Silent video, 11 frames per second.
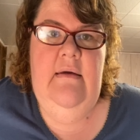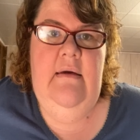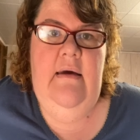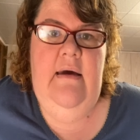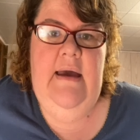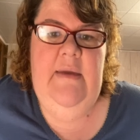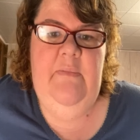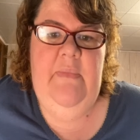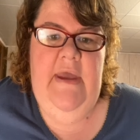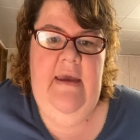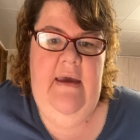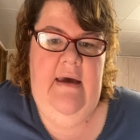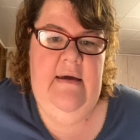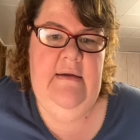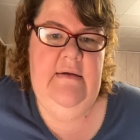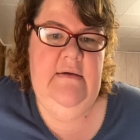
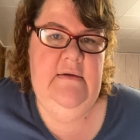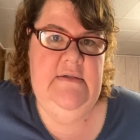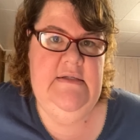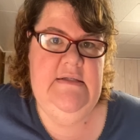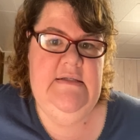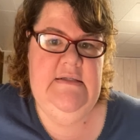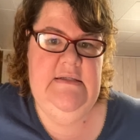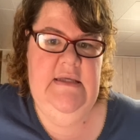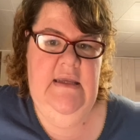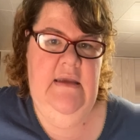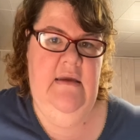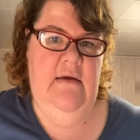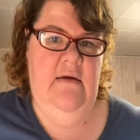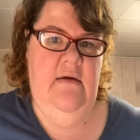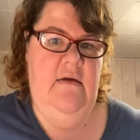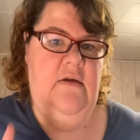iPad to see.
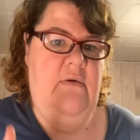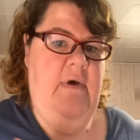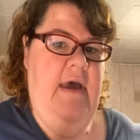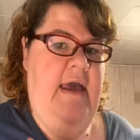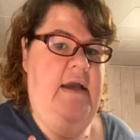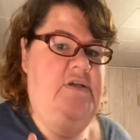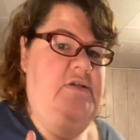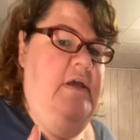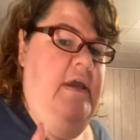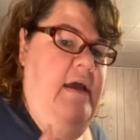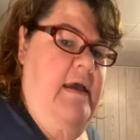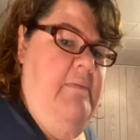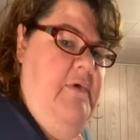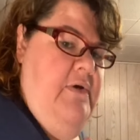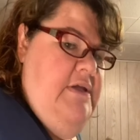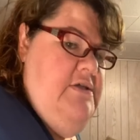You know what? Actually, I am
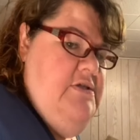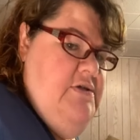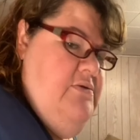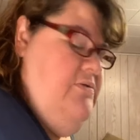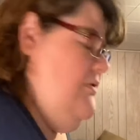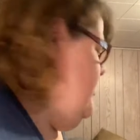going to